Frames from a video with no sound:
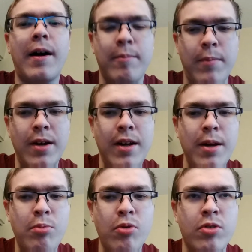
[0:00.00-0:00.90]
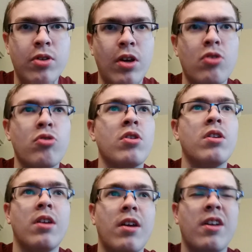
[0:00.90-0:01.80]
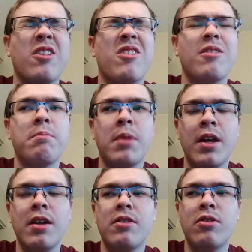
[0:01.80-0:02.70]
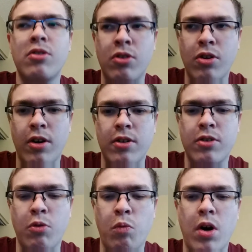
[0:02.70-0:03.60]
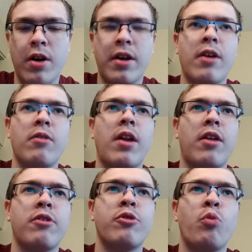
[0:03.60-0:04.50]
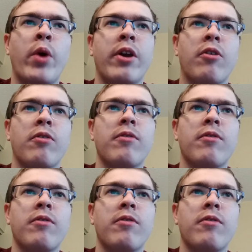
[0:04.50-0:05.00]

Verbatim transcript: my prediction is Pete Dunne to walk out as the winner.